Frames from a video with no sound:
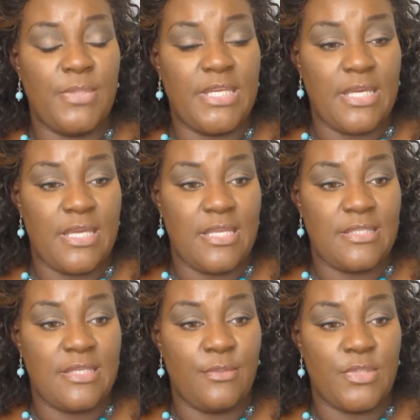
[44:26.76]

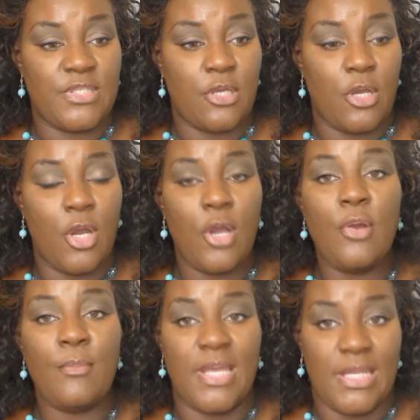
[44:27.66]
because it was
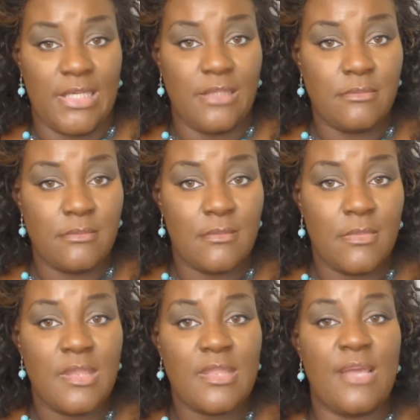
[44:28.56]
her money
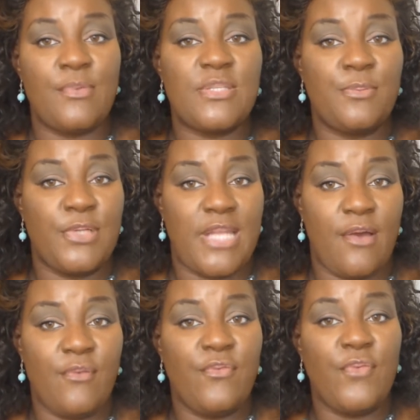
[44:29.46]
that was put
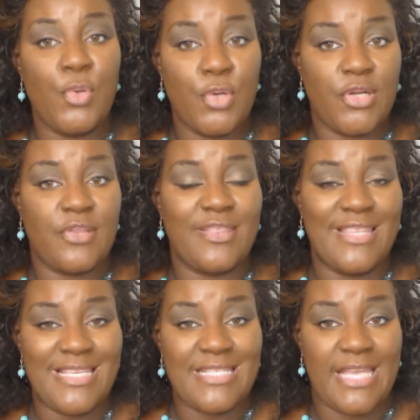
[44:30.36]
out for
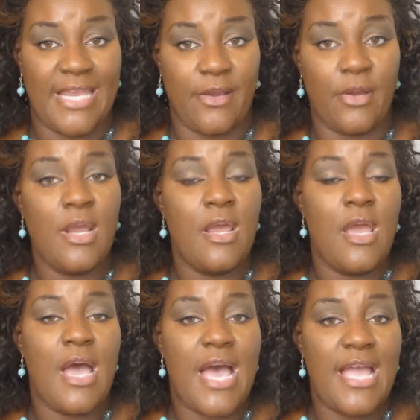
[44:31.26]
this hair,
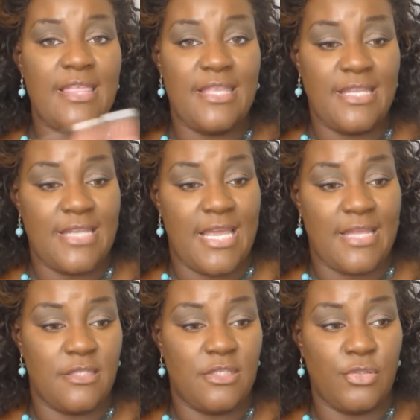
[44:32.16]
I then
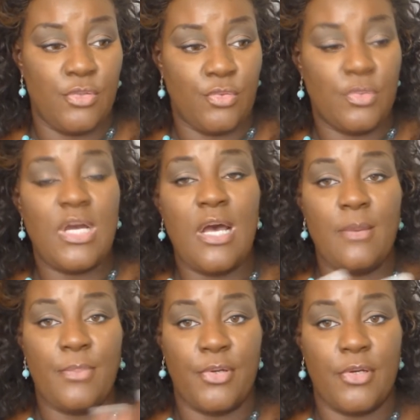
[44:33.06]
had to
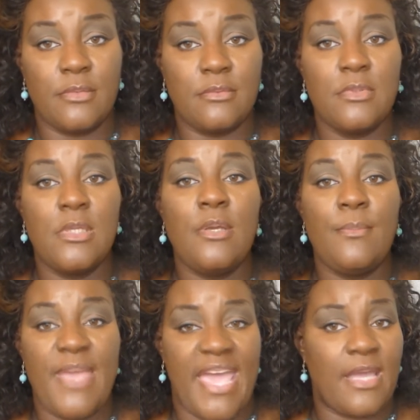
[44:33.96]
comp her
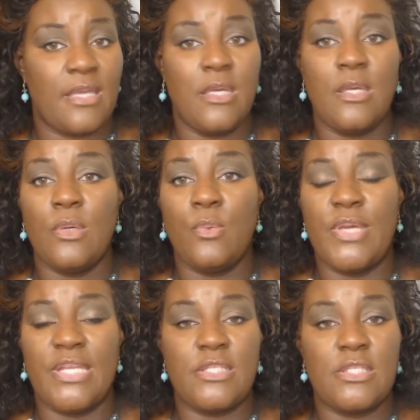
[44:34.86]
back,
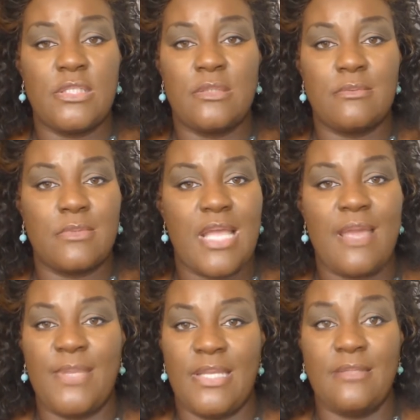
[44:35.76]
which,
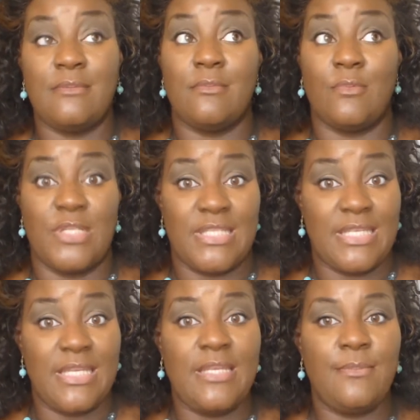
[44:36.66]
I mean,
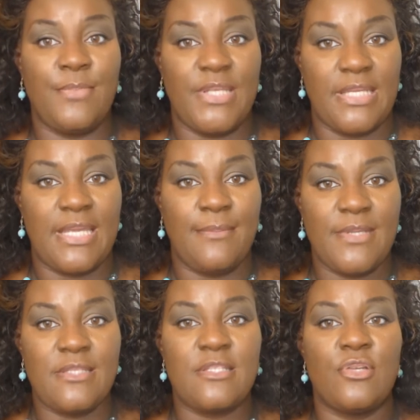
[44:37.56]
once again, being a
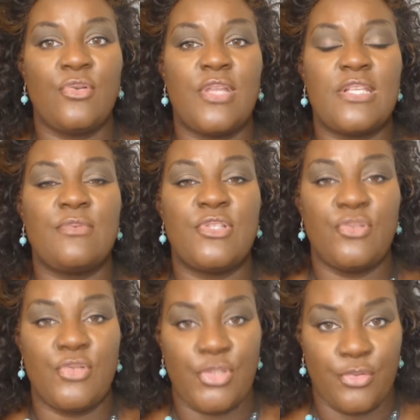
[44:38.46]
business owner, that's
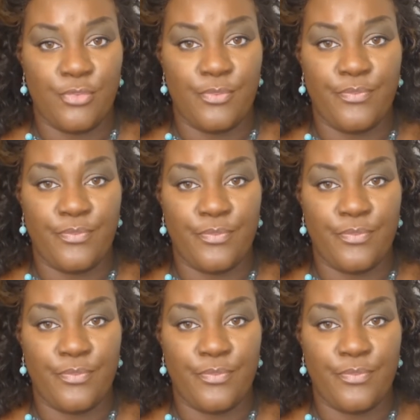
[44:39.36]
what you do.